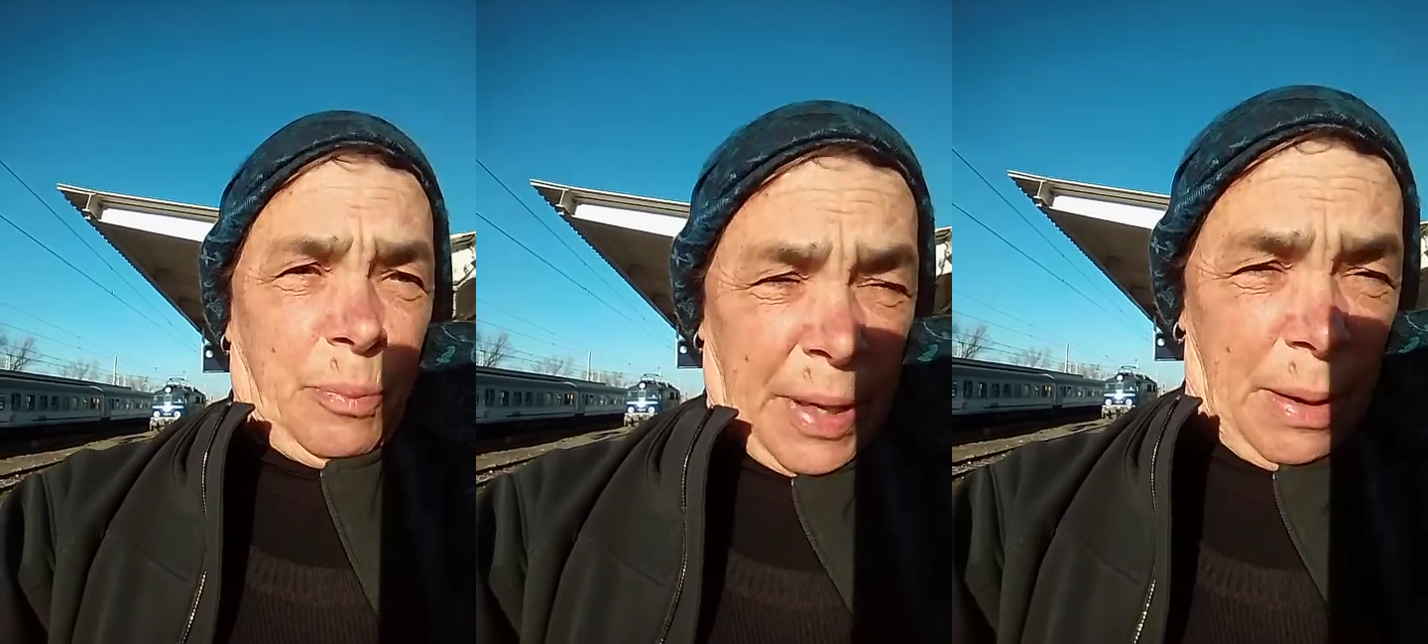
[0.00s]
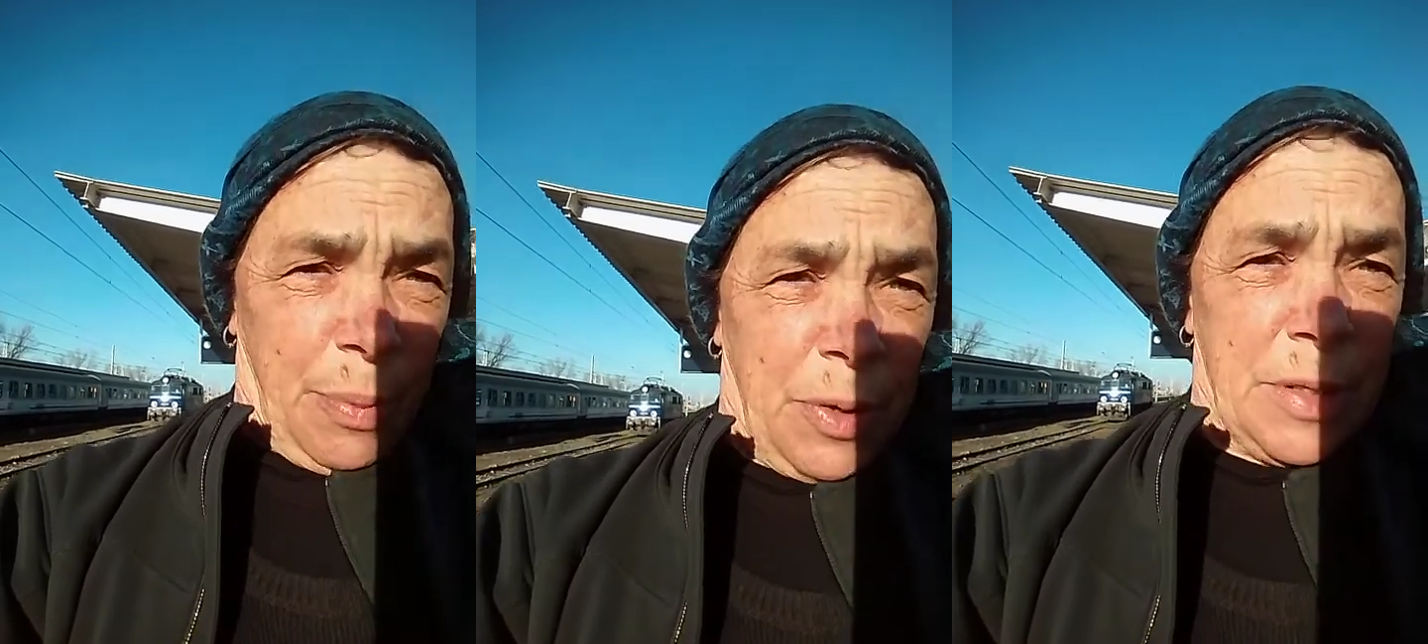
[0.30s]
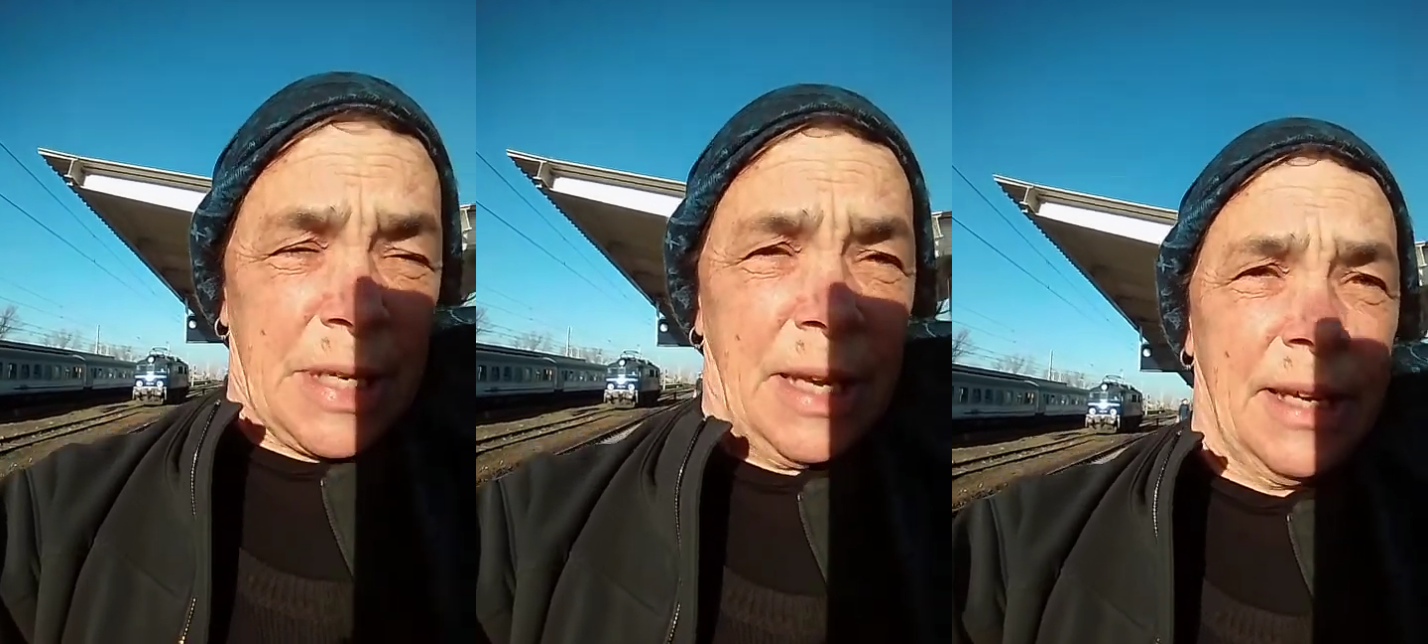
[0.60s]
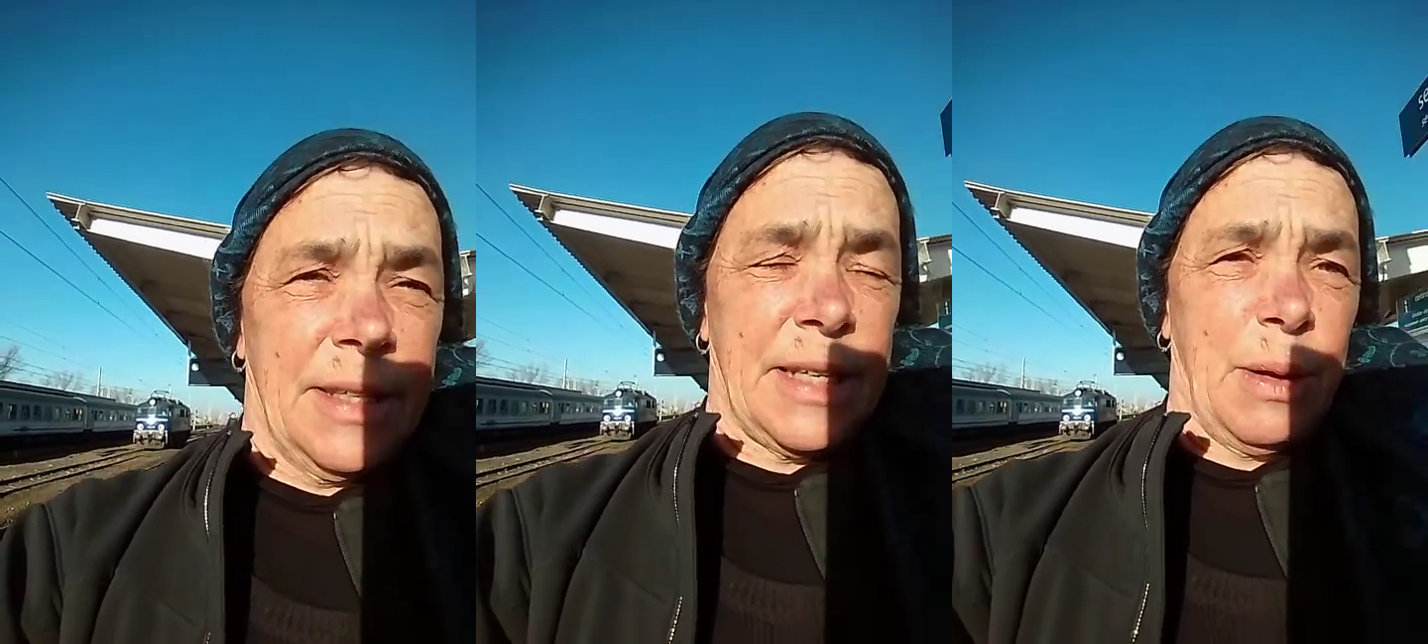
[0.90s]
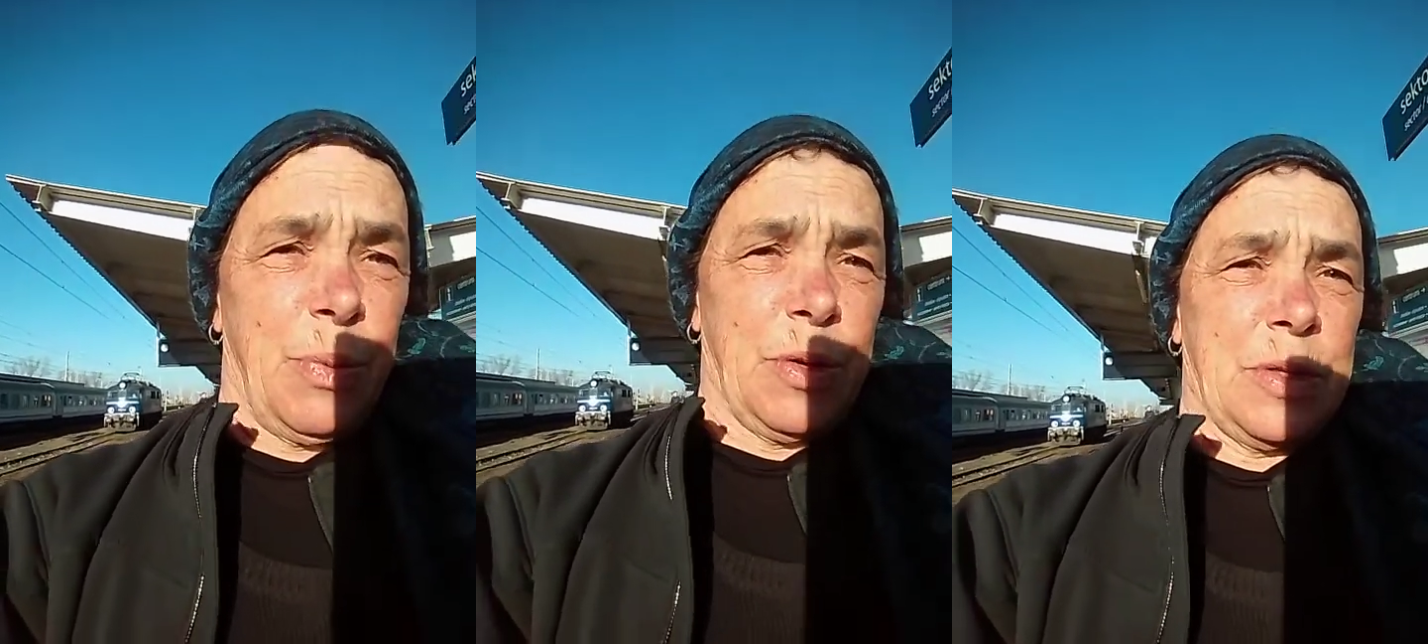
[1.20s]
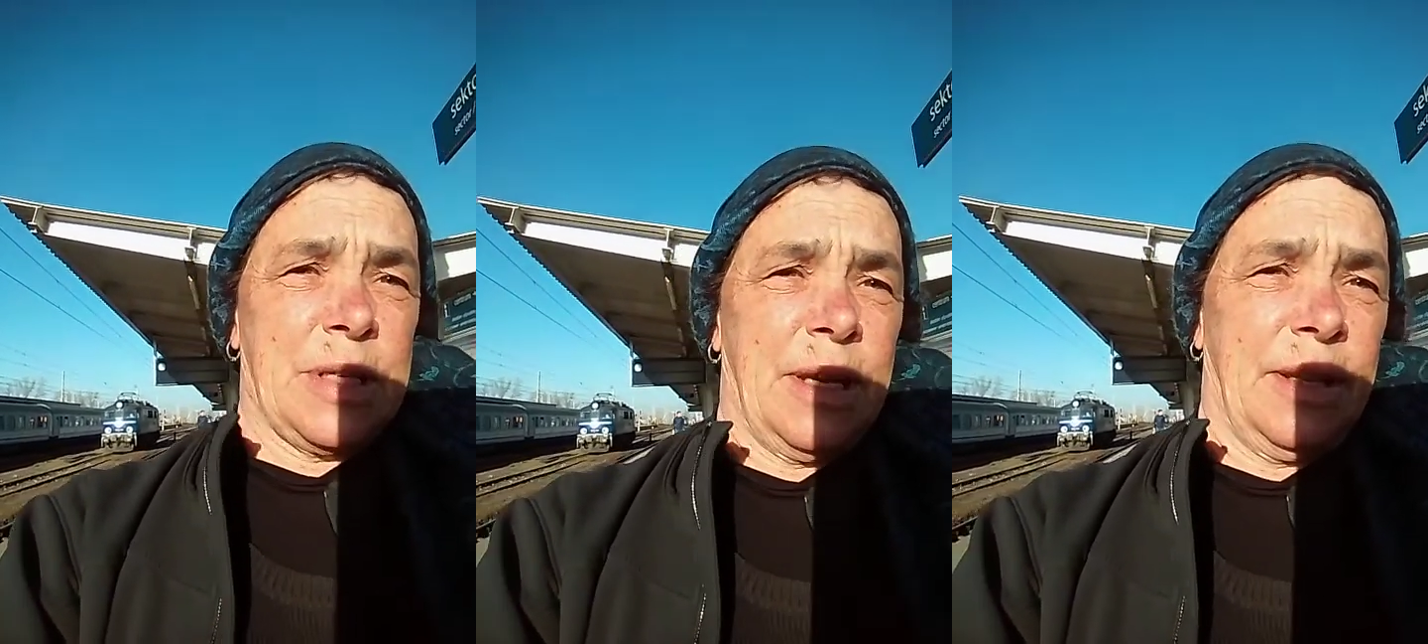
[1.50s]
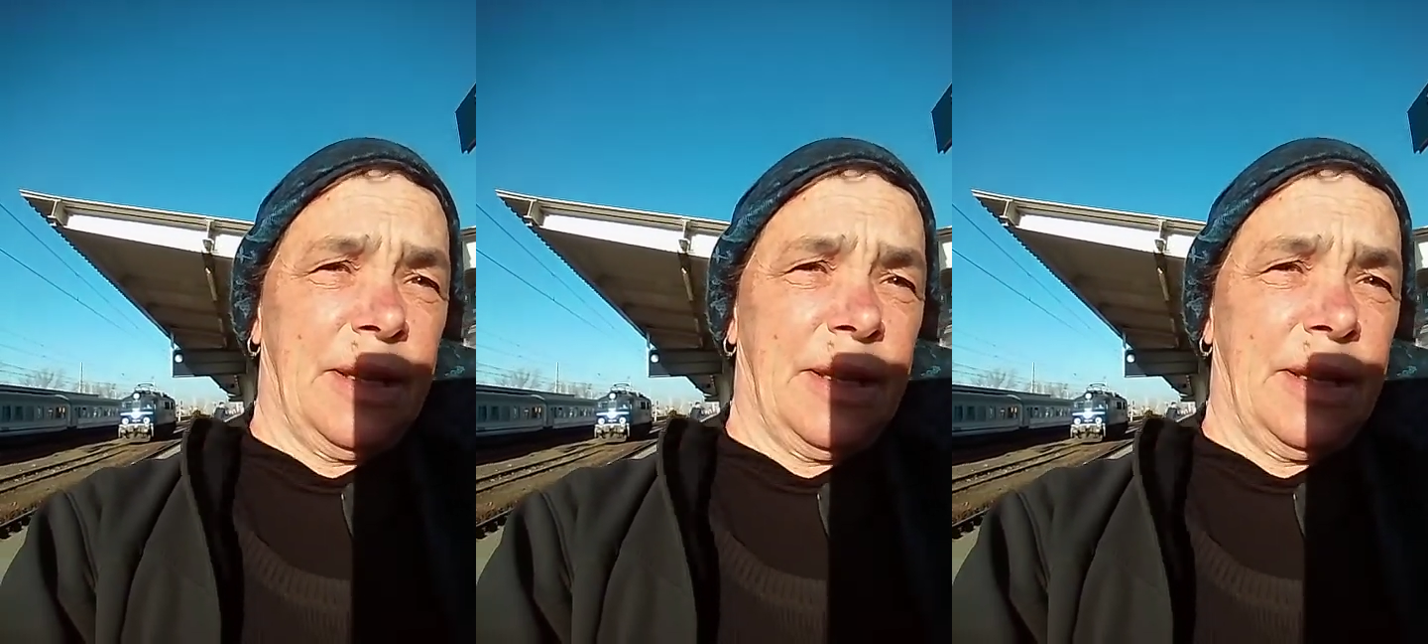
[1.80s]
Pampers, diapers,